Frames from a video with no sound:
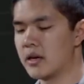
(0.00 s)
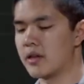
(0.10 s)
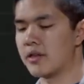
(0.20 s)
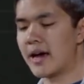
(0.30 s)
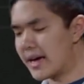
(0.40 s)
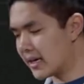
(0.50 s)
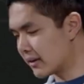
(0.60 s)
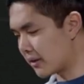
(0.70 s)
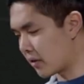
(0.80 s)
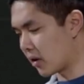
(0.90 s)
then
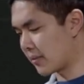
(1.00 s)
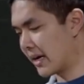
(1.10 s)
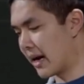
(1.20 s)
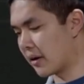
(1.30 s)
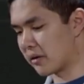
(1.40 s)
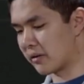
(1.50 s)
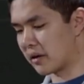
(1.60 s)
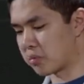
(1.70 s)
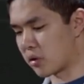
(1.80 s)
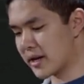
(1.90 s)
let's do something else.
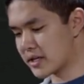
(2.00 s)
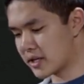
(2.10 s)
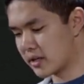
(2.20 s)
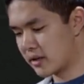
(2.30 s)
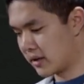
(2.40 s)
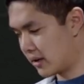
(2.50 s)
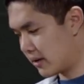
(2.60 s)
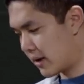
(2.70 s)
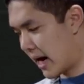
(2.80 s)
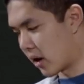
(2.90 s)
Let's print
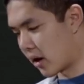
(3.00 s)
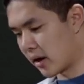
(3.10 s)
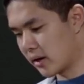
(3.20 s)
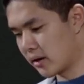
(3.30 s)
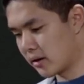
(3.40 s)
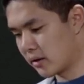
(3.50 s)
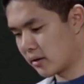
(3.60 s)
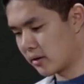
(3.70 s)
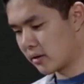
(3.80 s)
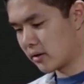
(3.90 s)
error
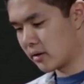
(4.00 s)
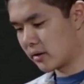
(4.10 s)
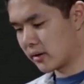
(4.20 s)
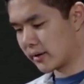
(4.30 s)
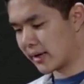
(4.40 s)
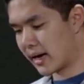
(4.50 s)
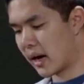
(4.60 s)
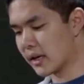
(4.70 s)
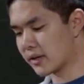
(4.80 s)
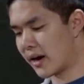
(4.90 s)

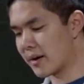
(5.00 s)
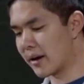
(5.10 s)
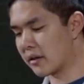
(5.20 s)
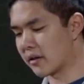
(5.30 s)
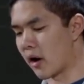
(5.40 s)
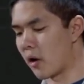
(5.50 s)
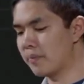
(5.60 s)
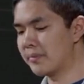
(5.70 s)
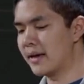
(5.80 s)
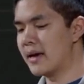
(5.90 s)
cannot divide by 0,
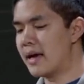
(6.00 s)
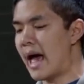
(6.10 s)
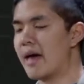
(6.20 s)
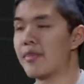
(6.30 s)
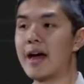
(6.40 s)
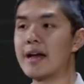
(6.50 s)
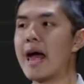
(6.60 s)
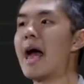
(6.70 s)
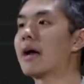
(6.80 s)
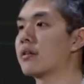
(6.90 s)
and then
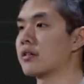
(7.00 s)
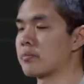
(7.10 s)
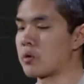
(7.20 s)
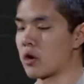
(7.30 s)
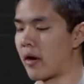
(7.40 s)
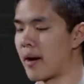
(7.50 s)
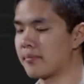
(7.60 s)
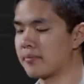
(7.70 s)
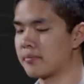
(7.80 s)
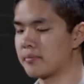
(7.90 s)
exit the program.
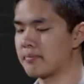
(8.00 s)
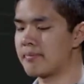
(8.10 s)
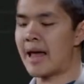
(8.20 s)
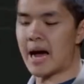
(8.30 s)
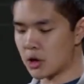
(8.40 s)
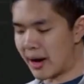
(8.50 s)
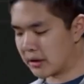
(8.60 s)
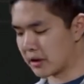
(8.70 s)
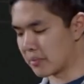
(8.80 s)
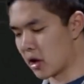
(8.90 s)
How do you
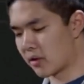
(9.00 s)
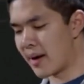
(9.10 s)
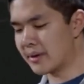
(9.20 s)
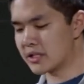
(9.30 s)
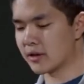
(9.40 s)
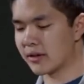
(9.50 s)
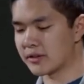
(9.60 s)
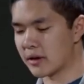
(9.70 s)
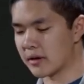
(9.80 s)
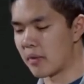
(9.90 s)
exit the program? It turns out
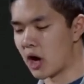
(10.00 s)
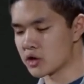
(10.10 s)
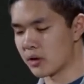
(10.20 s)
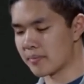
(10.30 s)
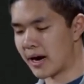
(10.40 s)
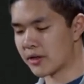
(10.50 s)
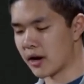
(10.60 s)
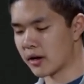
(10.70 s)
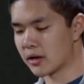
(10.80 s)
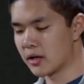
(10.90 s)
there's a module in
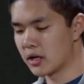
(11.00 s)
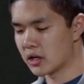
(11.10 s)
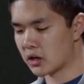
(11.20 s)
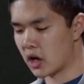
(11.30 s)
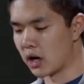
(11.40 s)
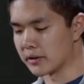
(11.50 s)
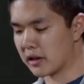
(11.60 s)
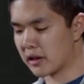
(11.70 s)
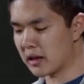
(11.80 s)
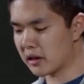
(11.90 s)
Python called
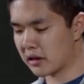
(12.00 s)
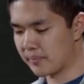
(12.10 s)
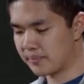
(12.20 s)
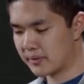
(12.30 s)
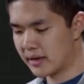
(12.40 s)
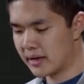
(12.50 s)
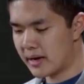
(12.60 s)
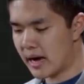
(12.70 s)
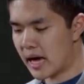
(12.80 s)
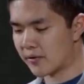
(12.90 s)
sys,
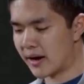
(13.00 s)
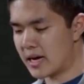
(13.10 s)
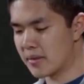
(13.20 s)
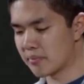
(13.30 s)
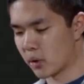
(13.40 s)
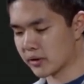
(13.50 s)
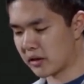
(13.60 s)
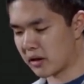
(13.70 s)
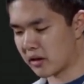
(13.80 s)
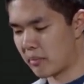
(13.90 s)
and if I import the
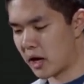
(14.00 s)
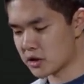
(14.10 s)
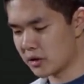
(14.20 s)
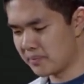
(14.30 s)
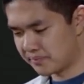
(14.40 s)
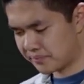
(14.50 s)
sys module,